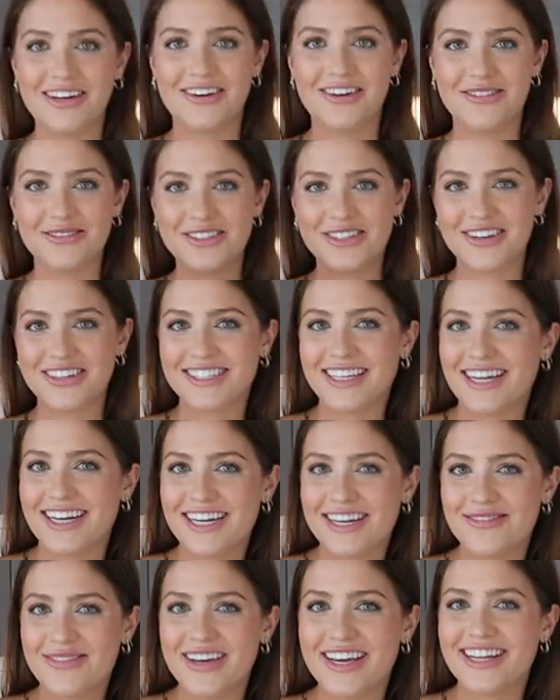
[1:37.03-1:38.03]
I'm so
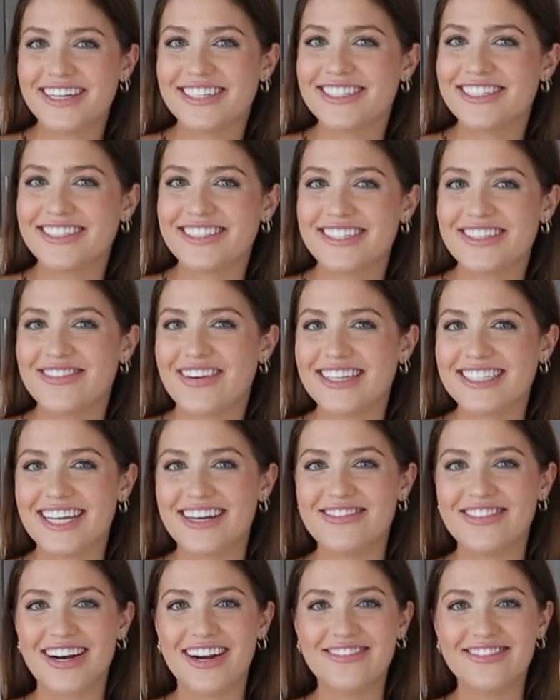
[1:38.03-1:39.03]
excited to be introducing
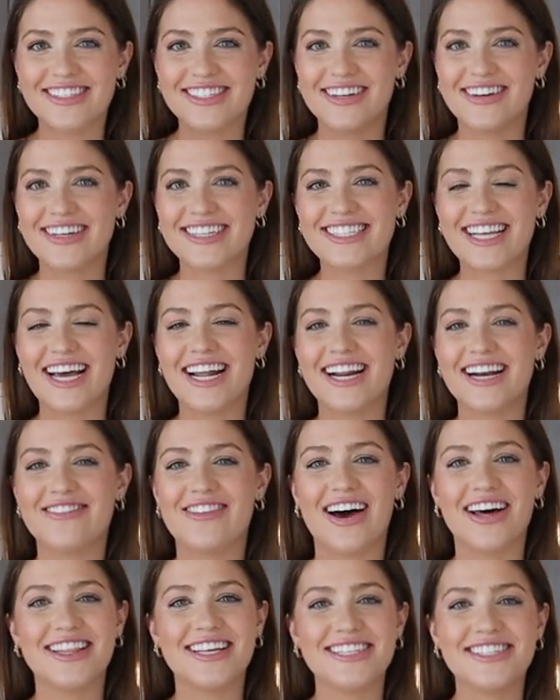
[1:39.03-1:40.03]
myself and I'm so excited
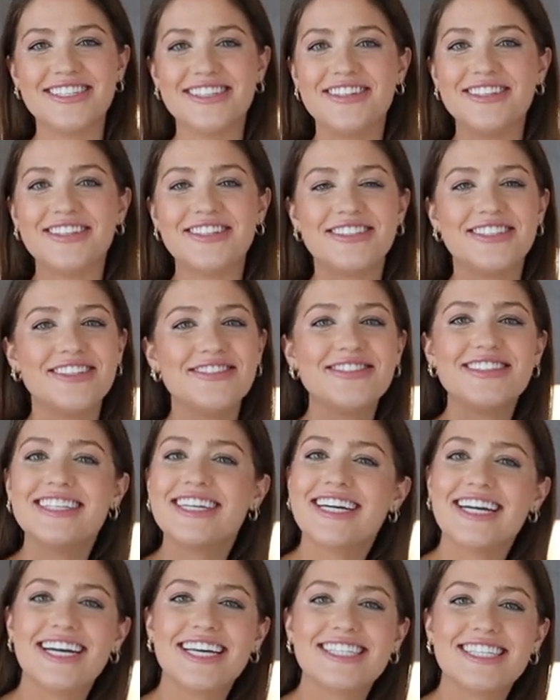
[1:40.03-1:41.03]
about this new YouTube
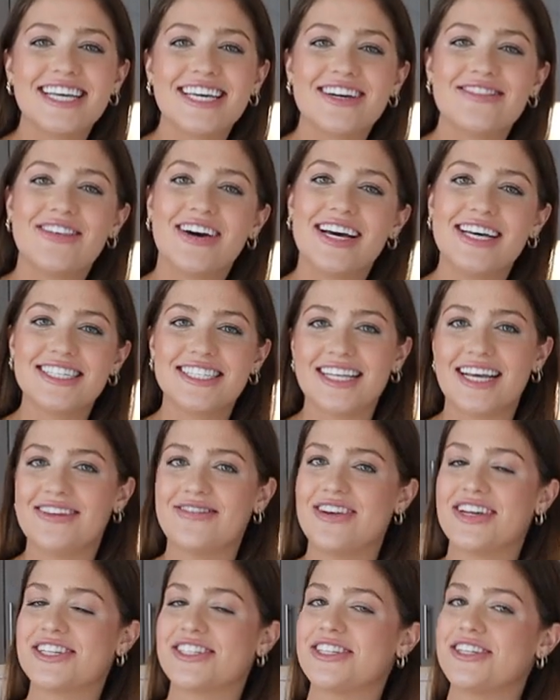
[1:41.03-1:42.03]
series. Like Amaya
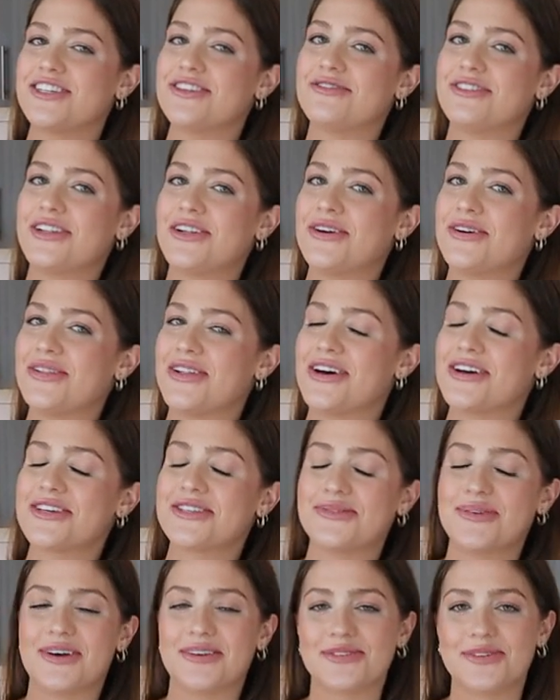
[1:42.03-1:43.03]
said, make sure you follow along
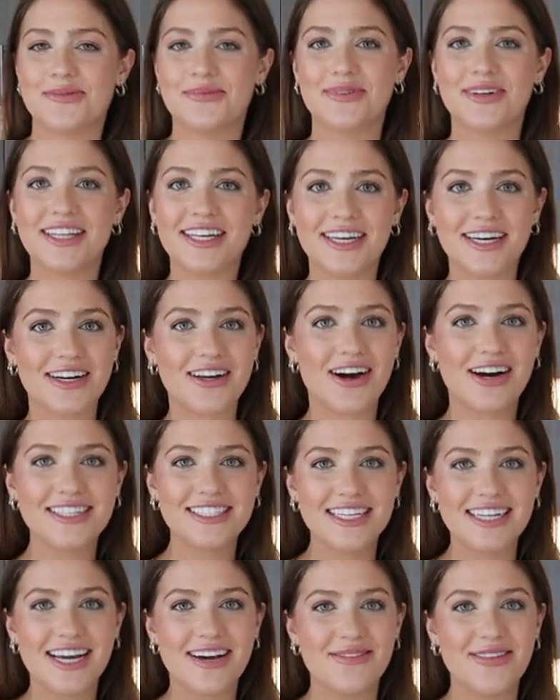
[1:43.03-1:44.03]
because we'll have some really good
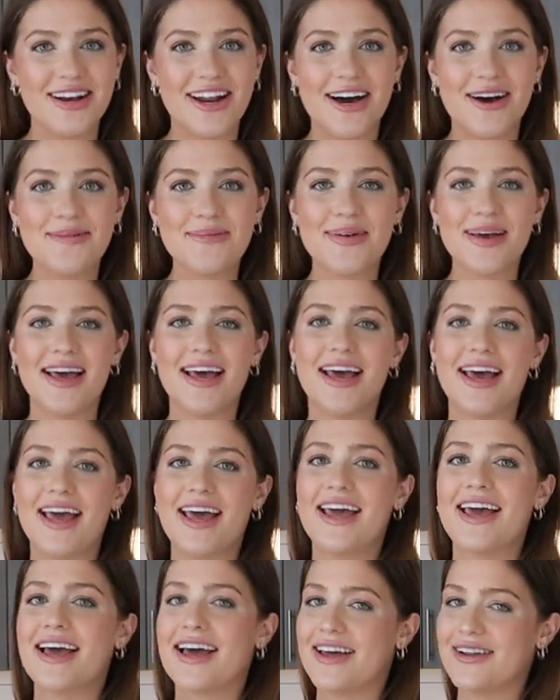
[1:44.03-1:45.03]
content coming up
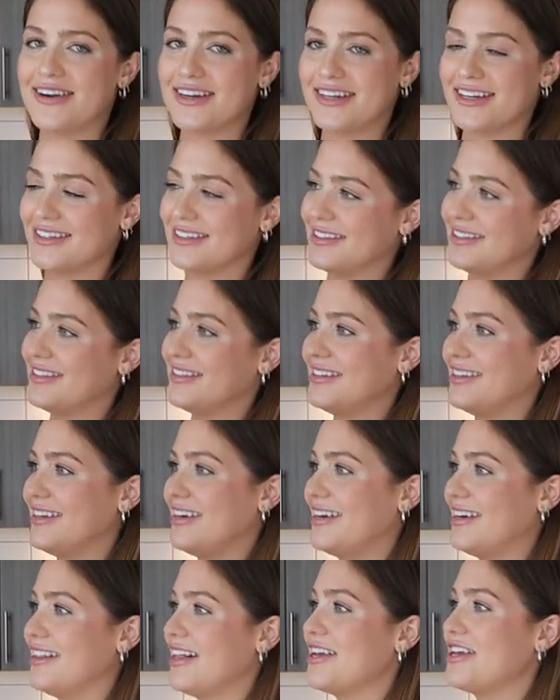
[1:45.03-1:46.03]
and
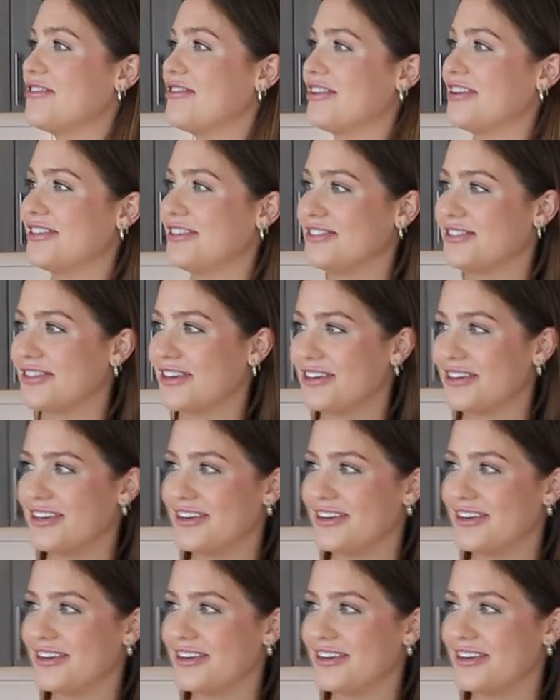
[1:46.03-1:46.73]
I'll let you introduce our